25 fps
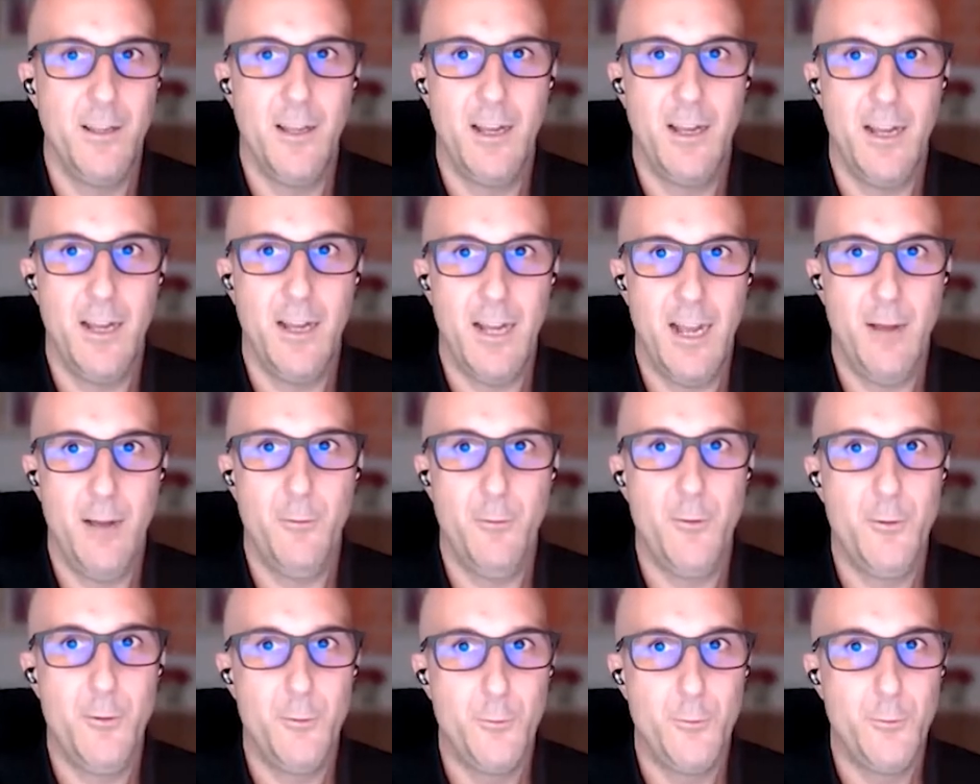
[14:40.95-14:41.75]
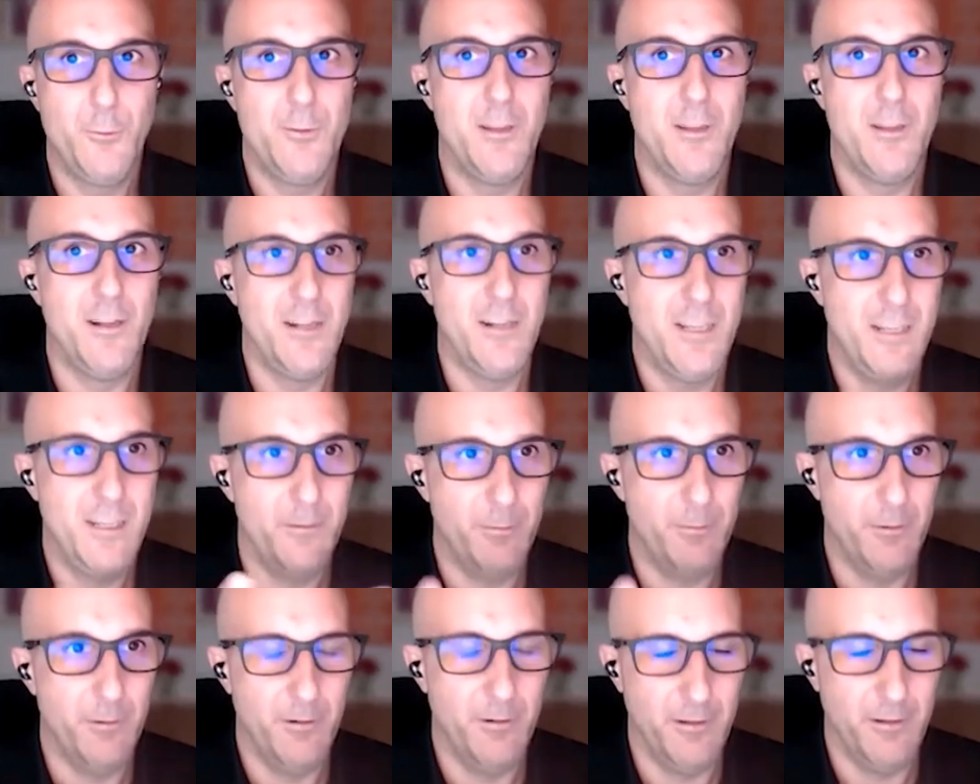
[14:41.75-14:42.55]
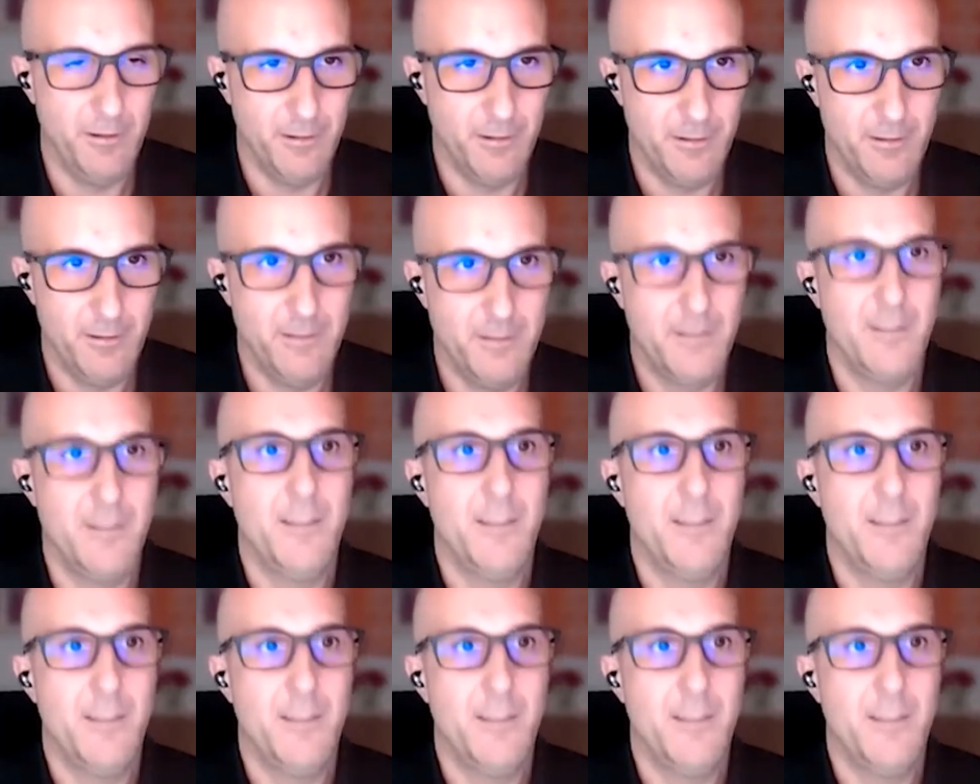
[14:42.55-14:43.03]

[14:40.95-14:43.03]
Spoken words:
how you deliver